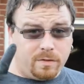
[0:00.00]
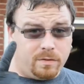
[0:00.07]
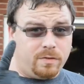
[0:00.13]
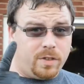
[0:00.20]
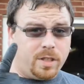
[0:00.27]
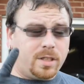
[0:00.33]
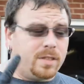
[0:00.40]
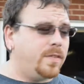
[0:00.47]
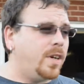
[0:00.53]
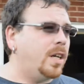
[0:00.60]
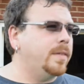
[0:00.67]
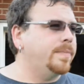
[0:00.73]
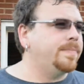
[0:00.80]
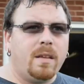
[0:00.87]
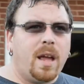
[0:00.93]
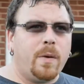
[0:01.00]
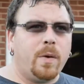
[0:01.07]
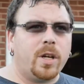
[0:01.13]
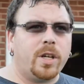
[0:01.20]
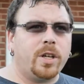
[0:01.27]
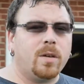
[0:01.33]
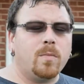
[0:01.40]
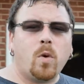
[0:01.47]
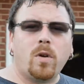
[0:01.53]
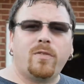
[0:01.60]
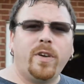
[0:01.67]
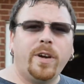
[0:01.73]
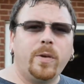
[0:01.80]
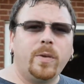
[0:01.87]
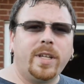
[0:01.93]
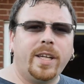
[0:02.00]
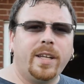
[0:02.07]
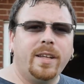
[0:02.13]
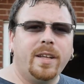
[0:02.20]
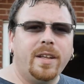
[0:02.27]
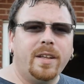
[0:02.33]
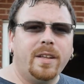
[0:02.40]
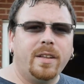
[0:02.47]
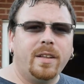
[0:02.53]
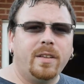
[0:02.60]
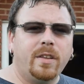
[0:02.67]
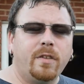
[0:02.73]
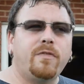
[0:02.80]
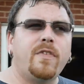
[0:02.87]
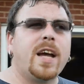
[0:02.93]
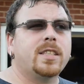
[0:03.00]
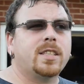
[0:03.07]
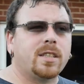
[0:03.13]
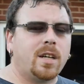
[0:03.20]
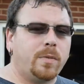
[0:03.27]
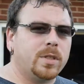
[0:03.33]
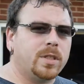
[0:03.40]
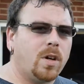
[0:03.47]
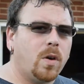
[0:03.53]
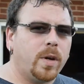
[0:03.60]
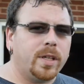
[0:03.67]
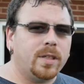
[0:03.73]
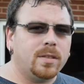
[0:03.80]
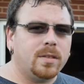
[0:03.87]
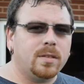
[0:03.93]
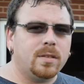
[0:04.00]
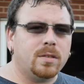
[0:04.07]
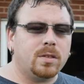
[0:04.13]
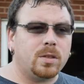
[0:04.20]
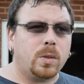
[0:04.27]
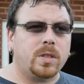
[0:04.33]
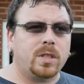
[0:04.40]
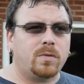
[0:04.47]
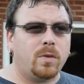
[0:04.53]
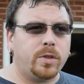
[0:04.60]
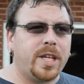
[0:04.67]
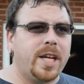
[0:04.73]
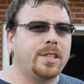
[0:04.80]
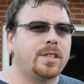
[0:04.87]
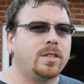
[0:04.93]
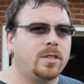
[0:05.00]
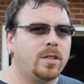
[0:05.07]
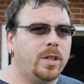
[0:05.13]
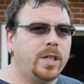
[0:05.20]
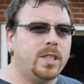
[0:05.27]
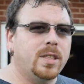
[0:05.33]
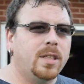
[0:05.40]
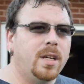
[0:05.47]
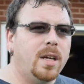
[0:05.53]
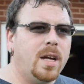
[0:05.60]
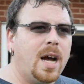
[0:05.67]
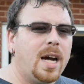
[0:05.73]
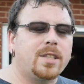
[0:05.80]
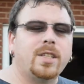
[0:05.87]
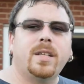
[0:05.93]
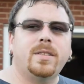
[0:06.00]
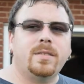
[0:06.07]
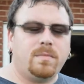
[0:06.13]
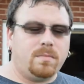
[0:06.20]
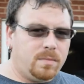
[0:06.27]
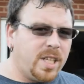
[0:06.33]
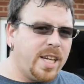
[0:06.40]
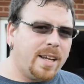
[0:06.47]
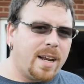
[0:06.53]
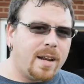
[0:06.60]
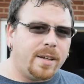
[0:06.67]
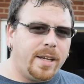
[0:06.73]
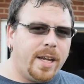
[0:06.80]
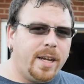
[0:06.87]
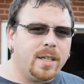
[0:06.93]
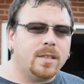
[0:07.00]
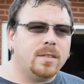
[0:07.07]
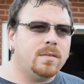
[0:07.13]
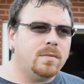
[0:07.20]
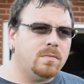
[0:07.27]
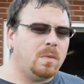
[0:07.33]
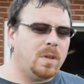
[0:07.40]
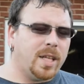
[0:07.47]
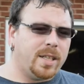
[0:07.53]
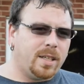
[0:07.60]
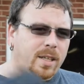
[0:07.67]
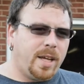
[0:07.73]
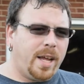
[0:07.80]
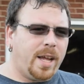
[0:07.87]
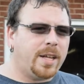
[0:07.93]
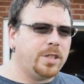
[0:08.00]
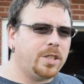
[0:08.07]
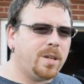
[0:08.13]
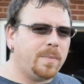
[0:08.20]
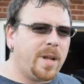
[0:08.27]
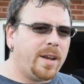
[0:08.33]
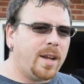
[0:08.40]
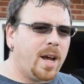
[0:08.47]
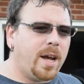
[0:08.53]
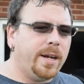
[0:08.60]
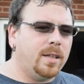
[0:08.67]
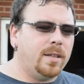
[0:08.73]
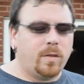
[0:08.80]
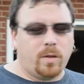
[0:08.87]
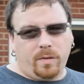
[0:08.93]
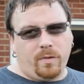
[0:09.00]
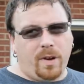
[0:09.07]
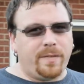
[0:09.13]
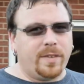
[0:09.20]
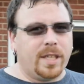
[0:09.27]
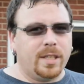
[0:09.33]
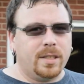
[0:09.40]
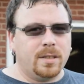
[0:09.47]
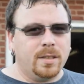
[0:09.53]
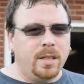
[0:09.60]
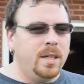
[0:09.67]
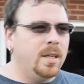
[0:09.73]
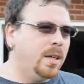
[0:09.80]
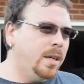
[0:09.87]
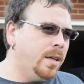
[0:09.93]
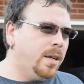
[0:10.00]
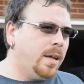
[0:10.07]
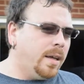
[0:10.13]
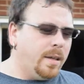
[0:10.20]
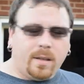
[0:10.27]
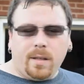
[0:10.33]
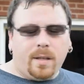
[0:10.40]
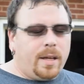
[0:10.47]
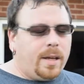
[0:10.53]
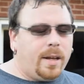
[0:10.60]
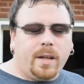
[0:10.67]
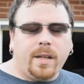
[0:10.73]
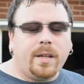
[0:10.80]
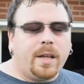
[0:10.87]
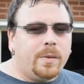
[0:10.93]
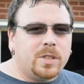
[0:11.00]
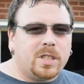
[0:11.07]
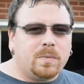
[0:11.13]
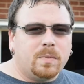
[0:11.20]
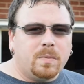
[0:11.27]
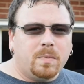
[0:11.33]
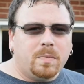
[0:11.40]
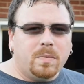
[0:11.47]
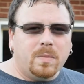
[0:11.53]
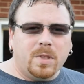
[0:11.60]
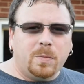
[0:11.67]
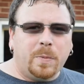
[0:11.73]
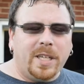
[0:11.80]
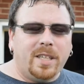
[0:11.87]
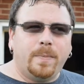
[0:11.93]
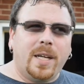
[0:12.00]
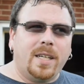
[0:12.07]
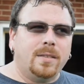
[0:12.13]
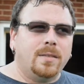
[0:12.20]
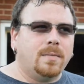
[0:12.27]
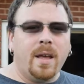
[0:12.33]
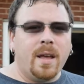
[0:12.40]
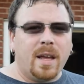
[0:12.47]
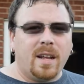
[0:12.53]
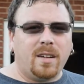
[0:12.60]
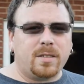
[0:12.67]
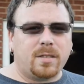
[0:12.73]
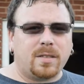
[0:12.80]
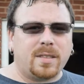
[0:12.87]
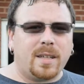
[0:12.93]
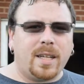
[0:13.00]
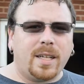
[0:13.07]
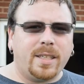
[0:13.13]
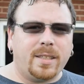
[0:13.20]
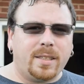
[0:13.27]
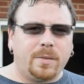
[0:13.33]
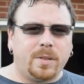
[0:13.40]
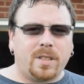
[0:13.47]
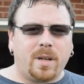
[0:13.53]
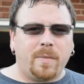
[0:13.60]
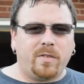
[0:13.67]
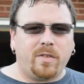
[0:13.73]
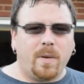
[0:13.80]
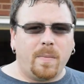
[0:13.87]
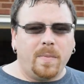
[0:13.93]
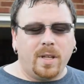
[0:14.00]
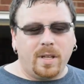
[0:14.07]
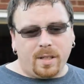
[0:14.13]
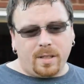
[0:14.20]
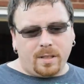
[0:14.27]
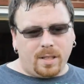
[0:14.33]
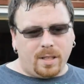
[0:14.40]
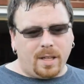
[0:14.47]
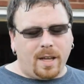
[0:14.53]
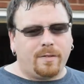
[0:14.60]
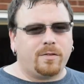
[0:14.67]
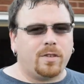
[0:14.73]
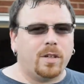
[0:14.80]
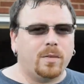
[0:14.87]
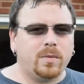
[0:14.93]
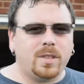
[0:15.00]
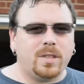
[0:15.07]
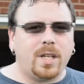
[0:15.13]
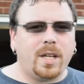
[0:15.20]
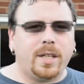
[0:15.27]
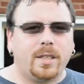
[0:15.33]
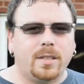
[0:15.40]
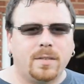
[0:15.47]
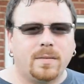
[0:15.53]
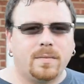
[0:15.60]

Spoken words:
First of all, it would occur more frequently the faster I was going. So it was a rotational noise. I tried taking out a gear, let the engine come down to idle or revving it. It was speed dependent. It also sounded like it was coming from the left front tire.